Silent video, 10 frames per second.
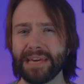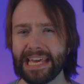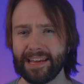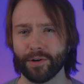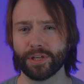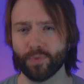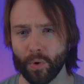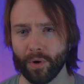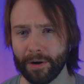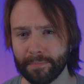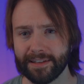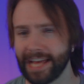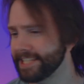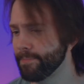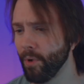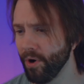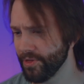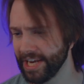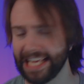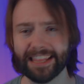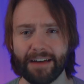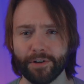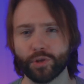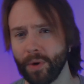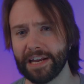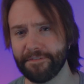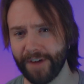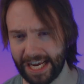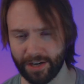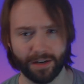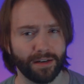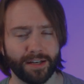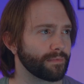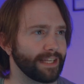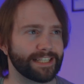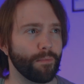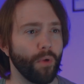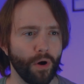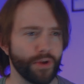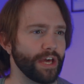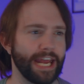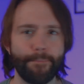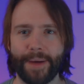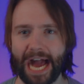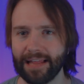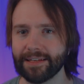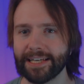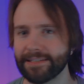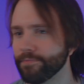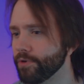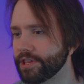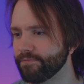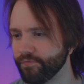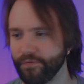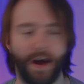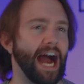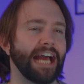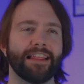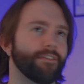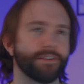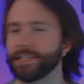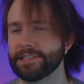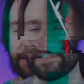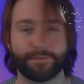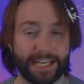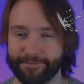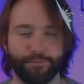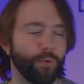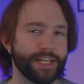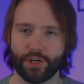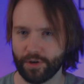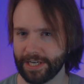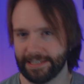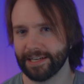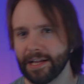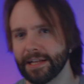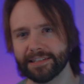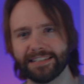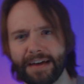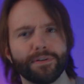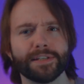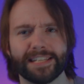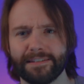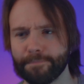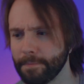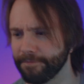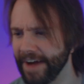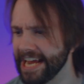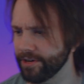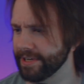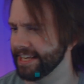Meteor Swarm. That's more than a level 20 fighter. That's more than a paladin with high levels and wizard and levels and fighter.